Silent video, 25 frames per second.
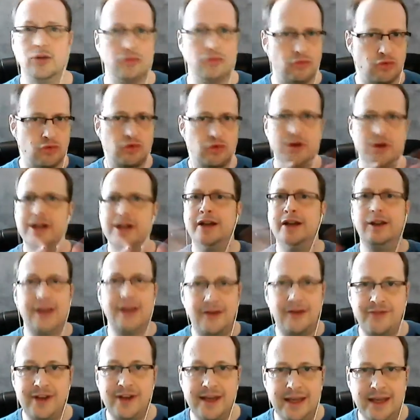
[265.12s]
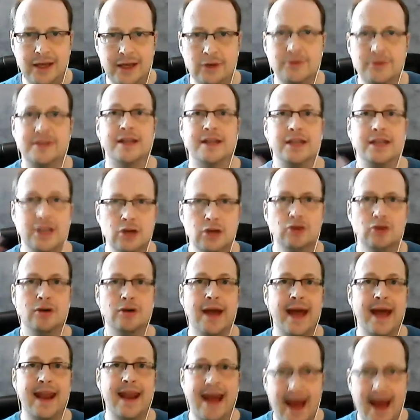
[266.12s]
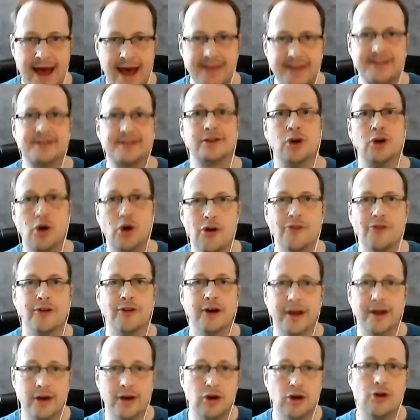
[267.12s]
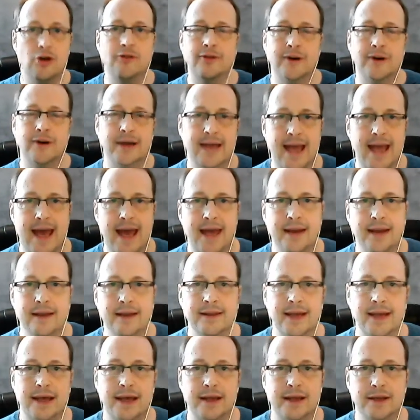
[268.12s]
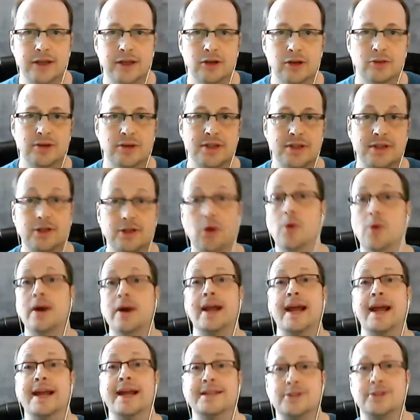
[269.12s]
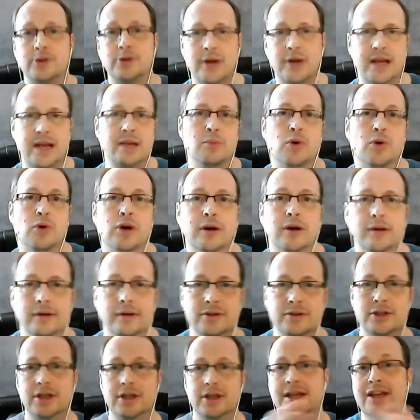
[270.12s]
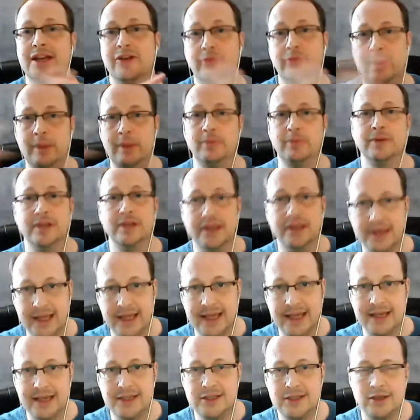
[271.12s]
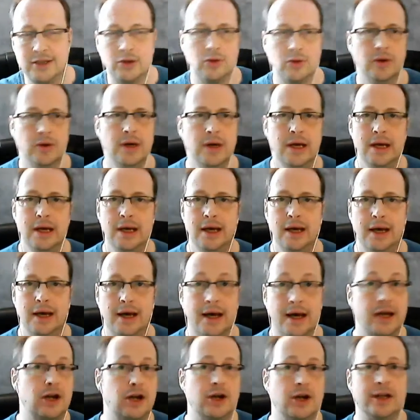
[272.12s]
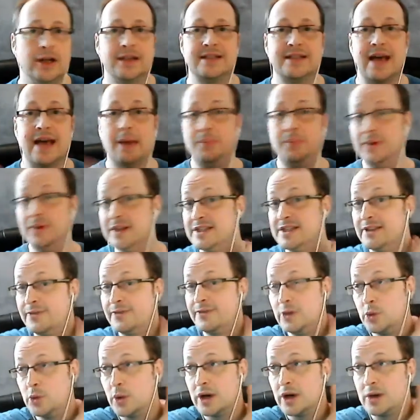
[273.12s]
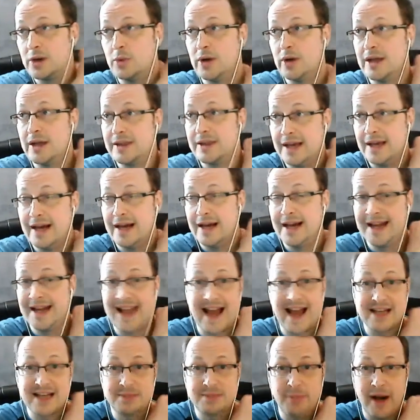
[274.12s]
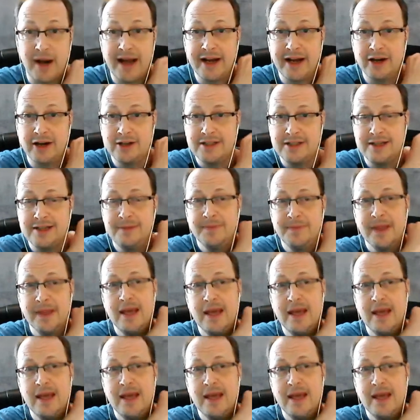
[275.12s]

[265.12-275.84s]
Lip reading: real FAQs that you get asked over and over again that you just don't want to answer anymore. So you can give people a link to. A good example is if you work with cash buyers,